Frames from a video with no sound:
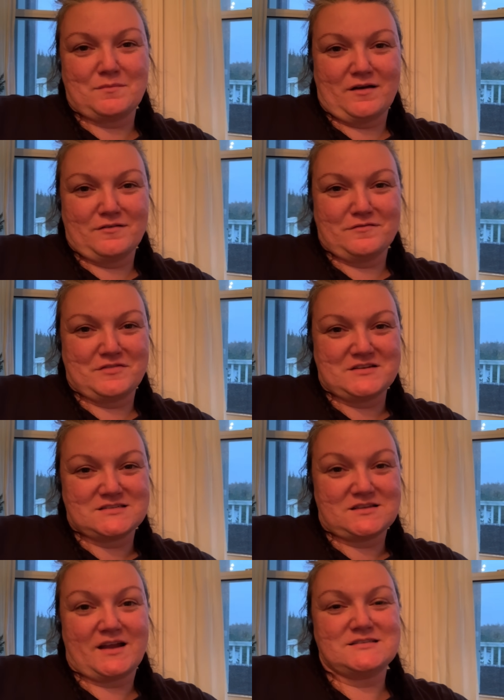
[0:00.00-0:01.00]
of the
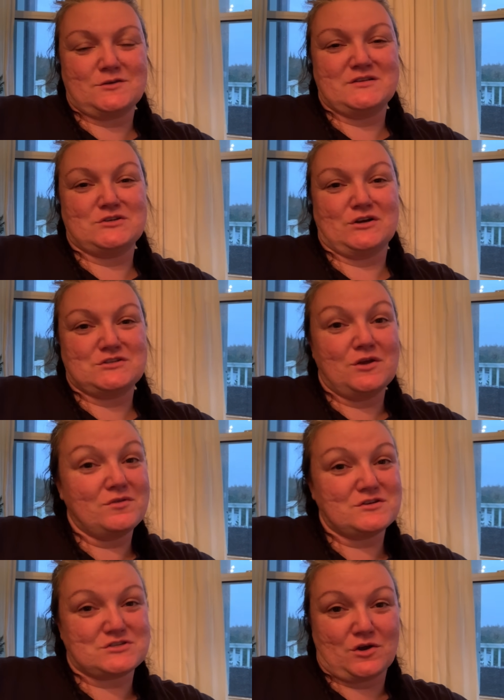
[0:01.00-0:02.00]
designs that we took to
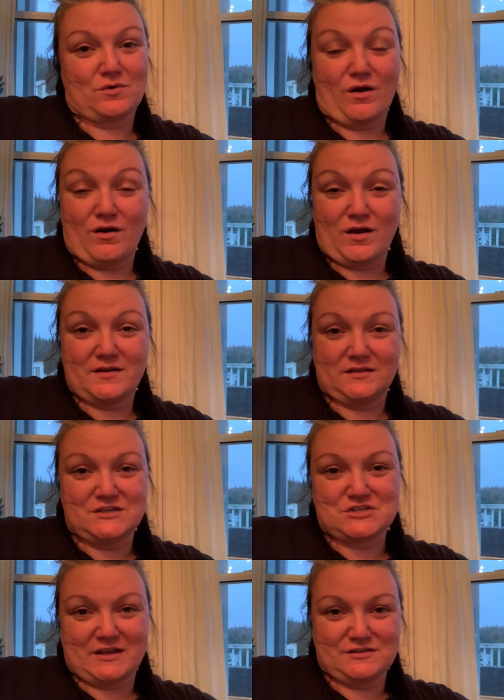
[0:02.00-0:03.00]
the show on
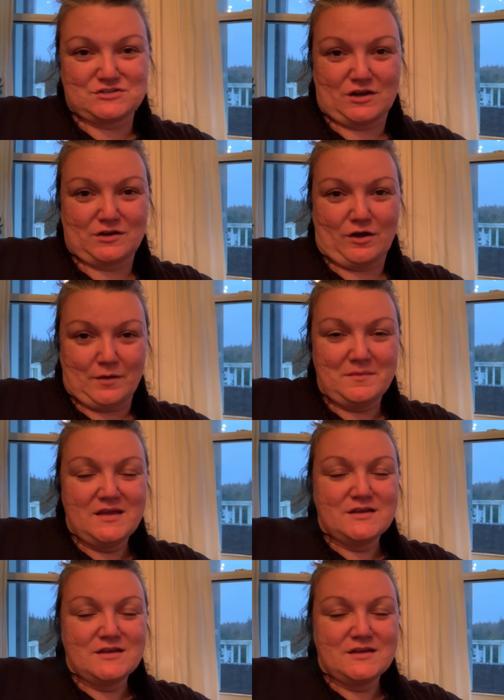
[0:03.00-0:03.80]
elysiaenglish.com.